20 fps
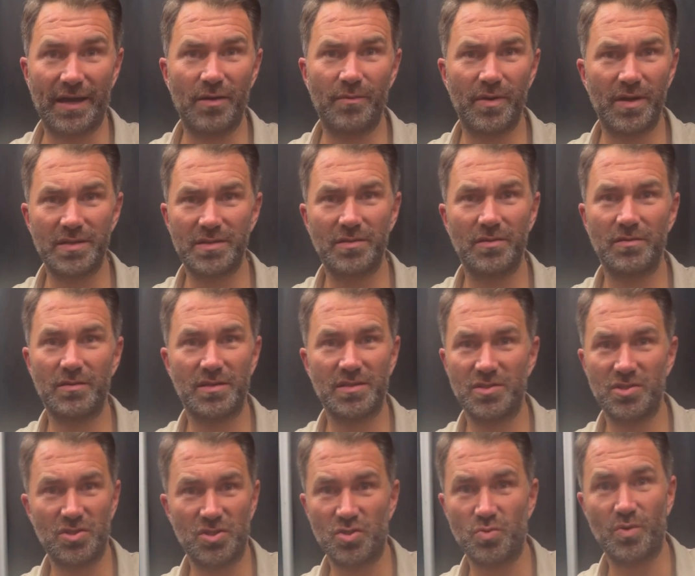but it's not because I
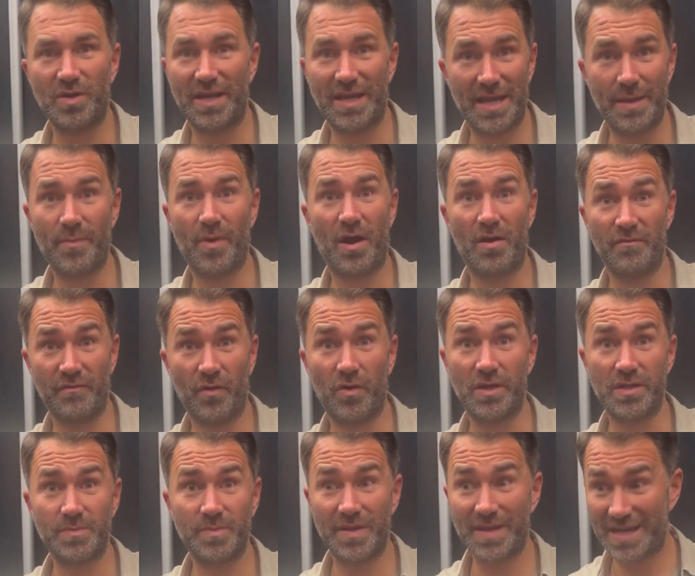just want to hear my own
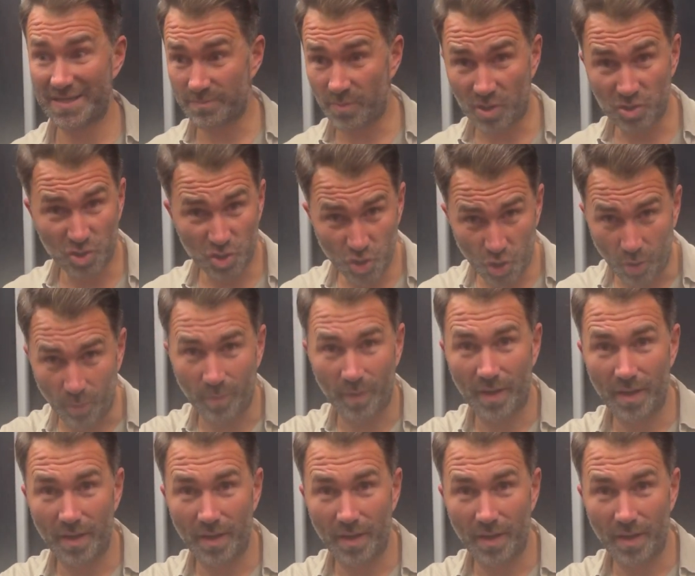voice, but that's my job,